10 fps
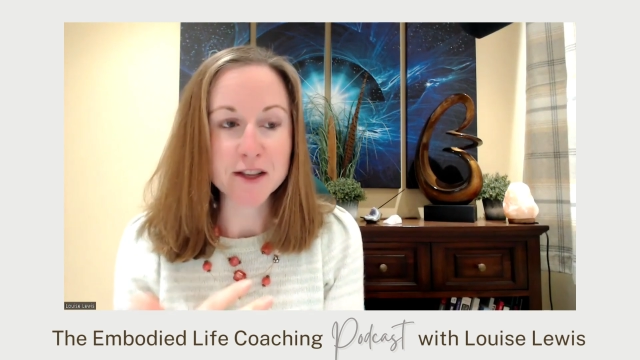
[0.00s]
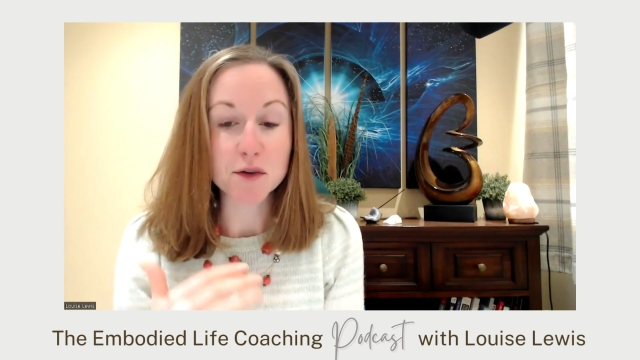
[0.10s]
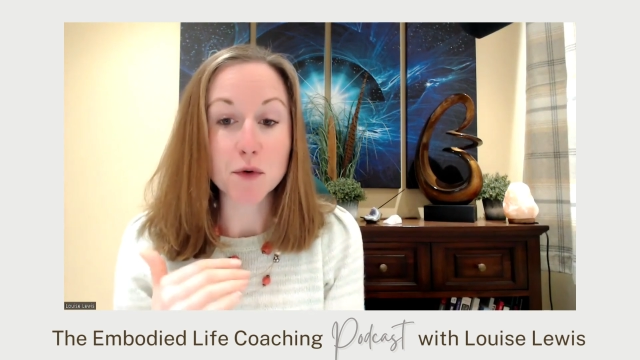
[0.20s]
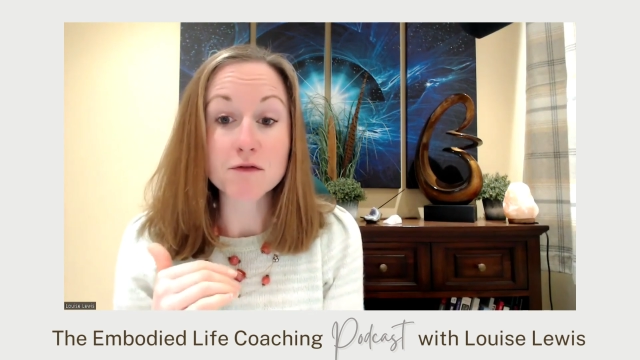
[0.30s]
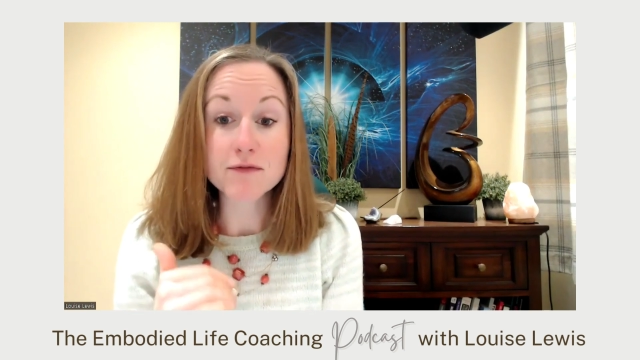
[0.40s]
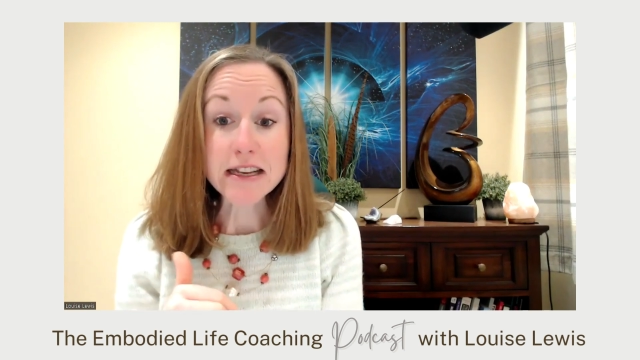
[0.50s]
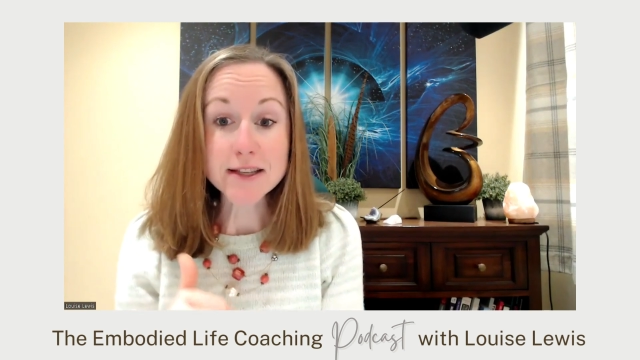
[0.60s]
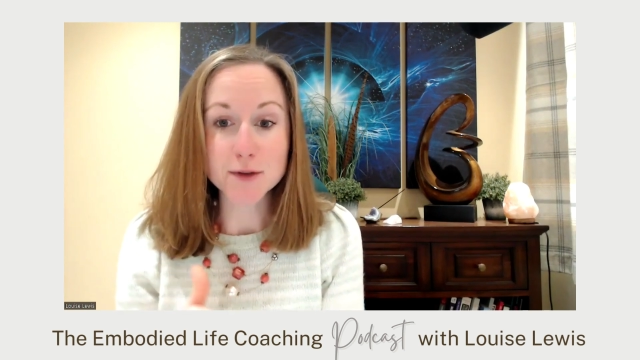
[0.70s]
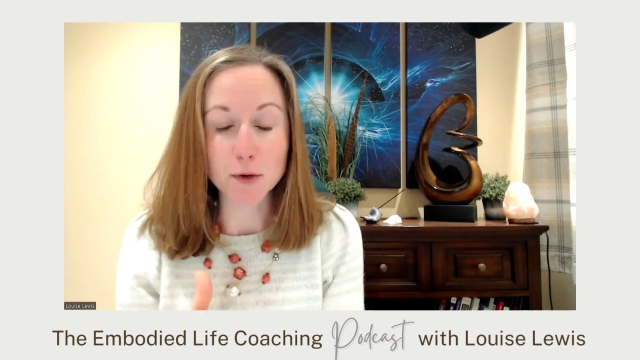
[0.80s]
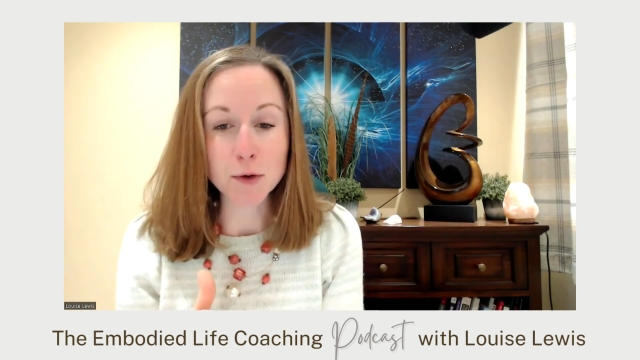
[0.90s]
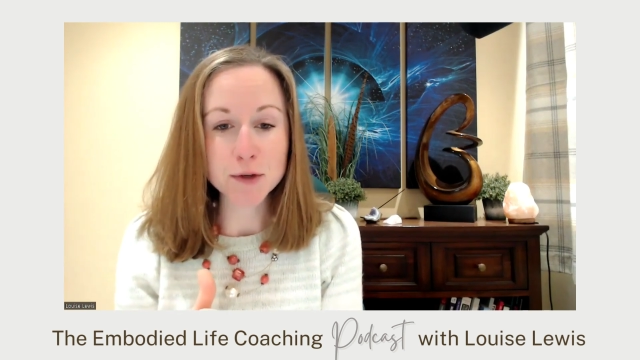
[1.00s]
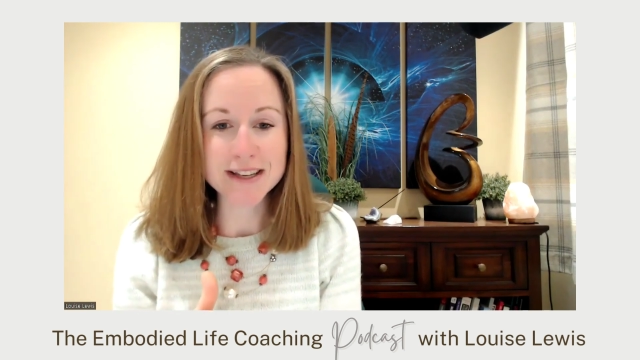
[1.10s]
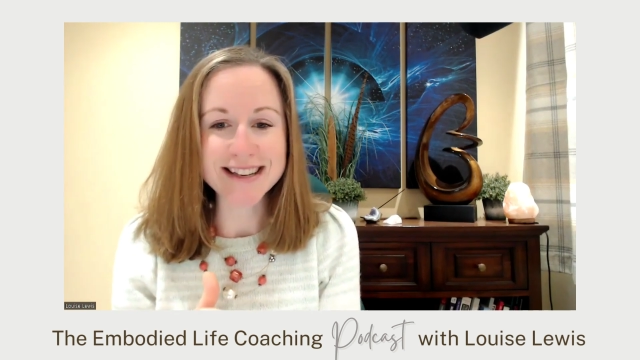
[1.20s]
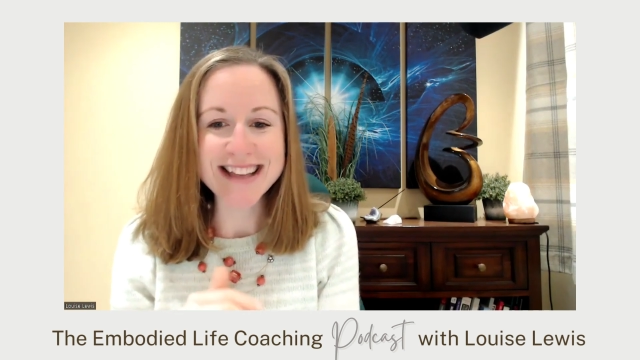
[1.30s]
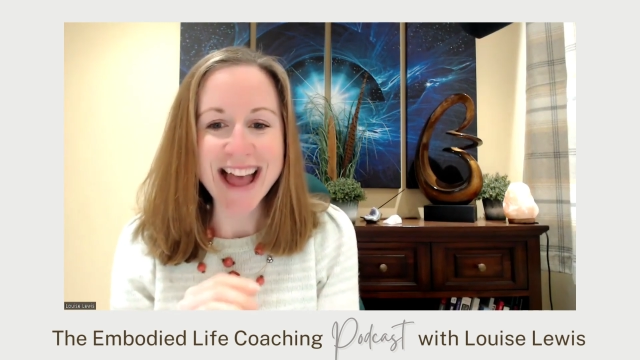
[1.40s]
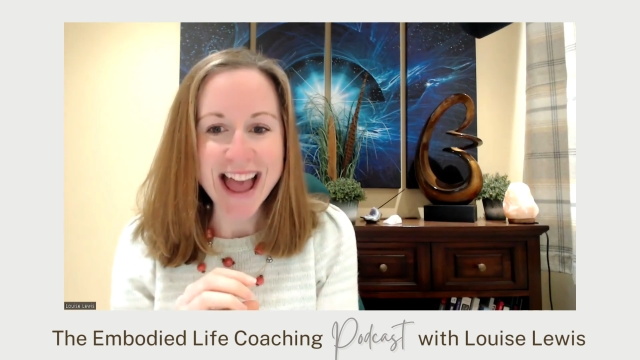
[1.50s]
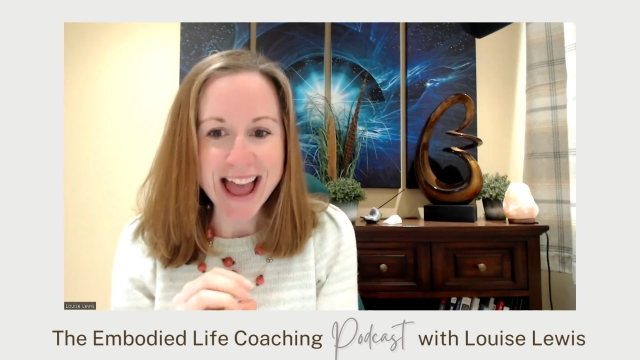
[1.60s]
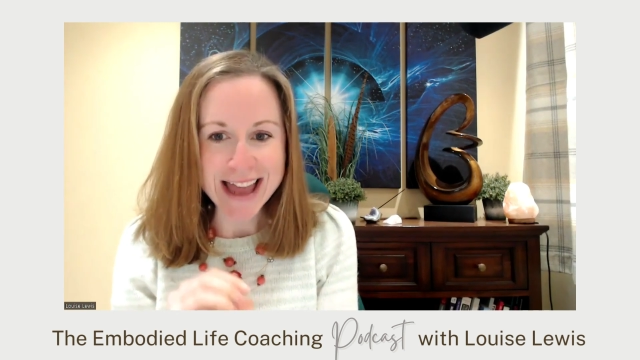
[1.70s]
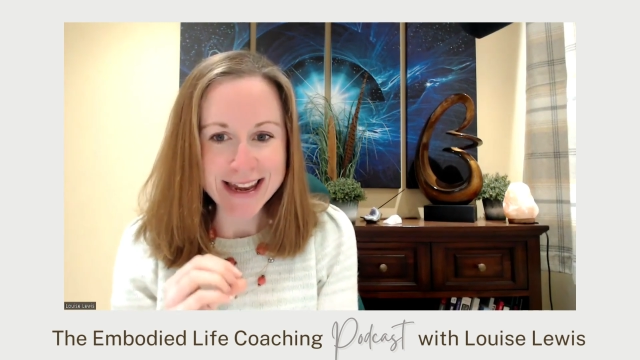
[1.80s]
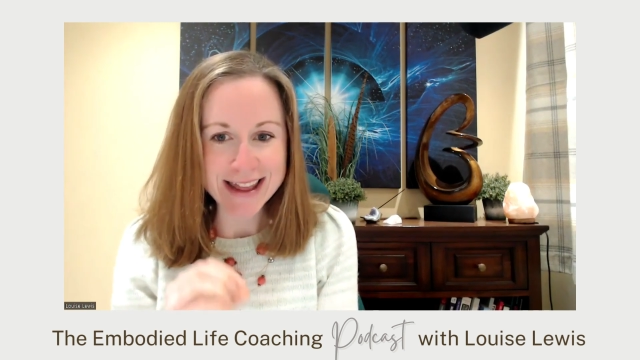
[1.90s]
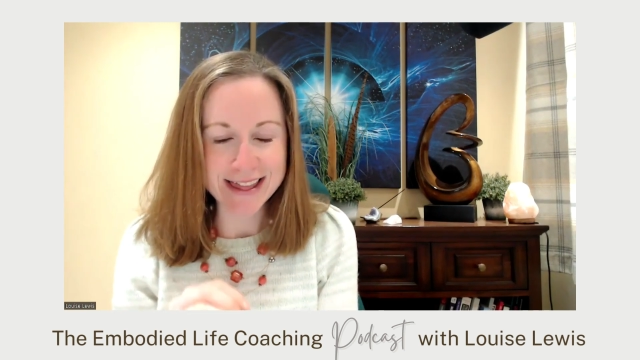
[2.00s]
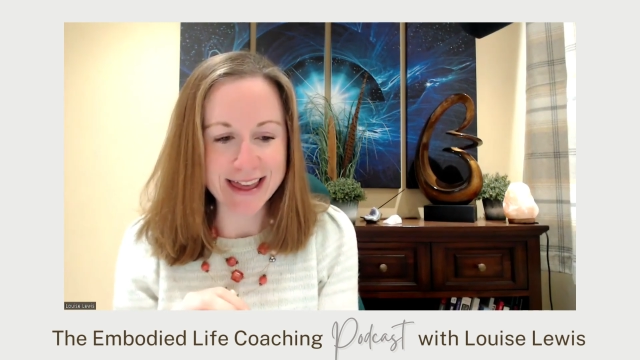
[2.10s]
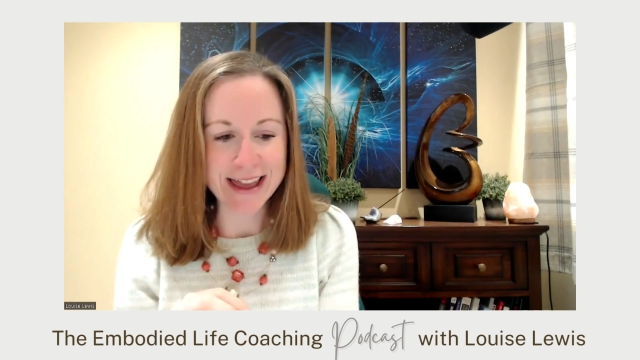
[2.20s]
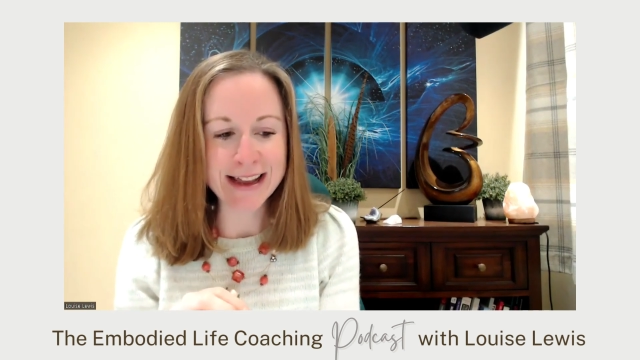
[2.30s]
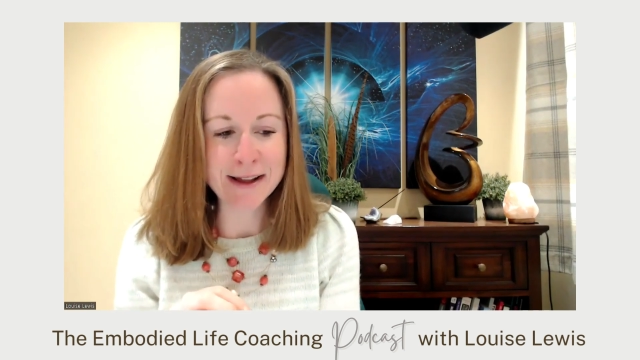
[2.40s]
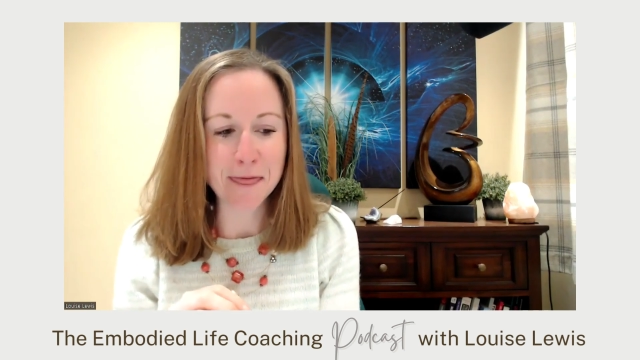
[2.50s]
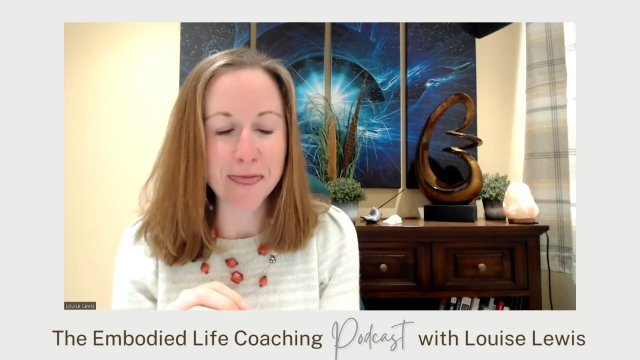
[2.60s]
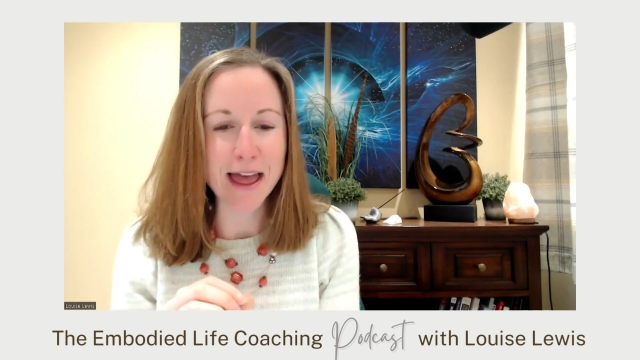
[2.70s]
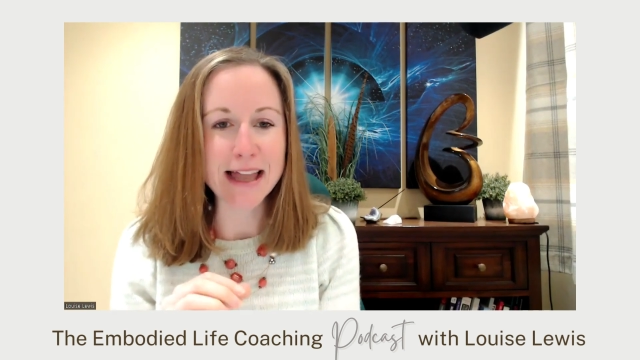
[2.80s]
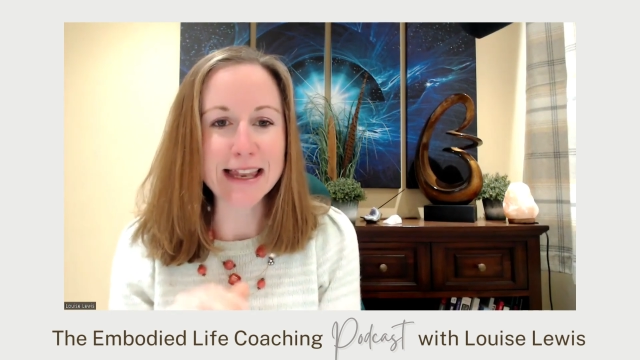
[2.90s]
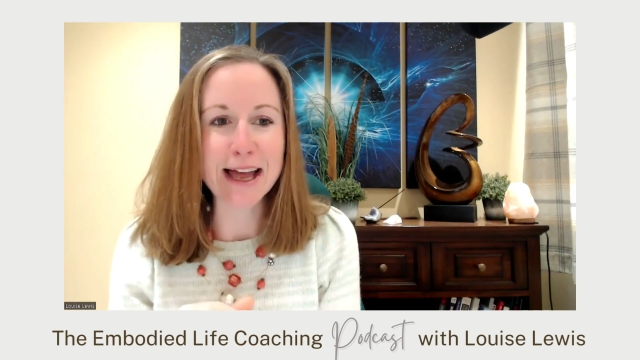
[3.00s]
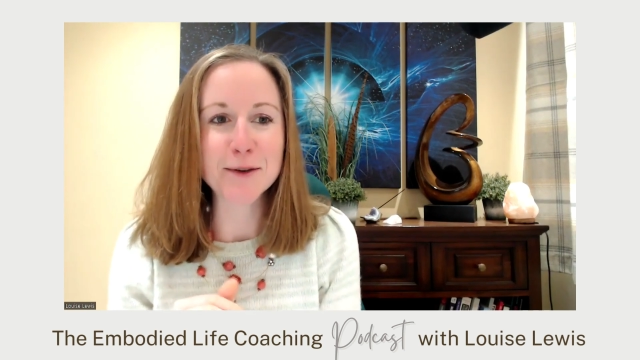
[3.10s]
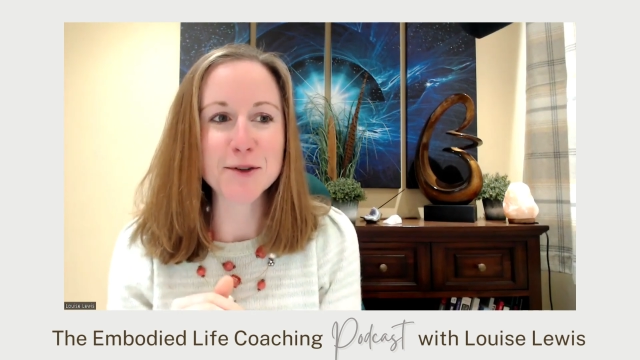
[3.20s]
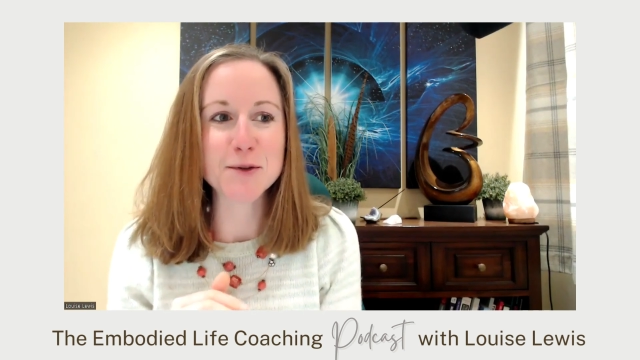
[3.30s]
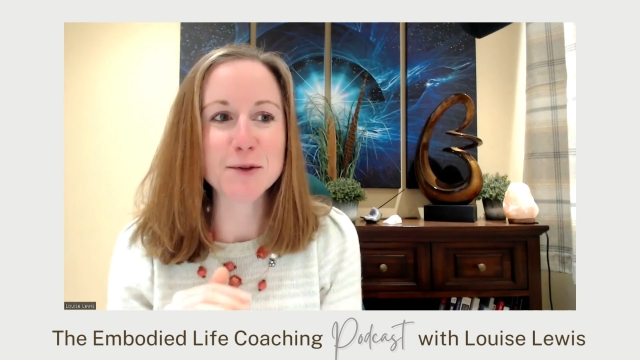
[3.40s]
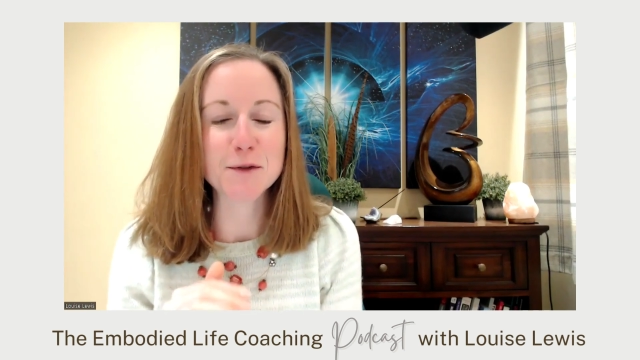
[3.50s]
So a resource is anything that allows you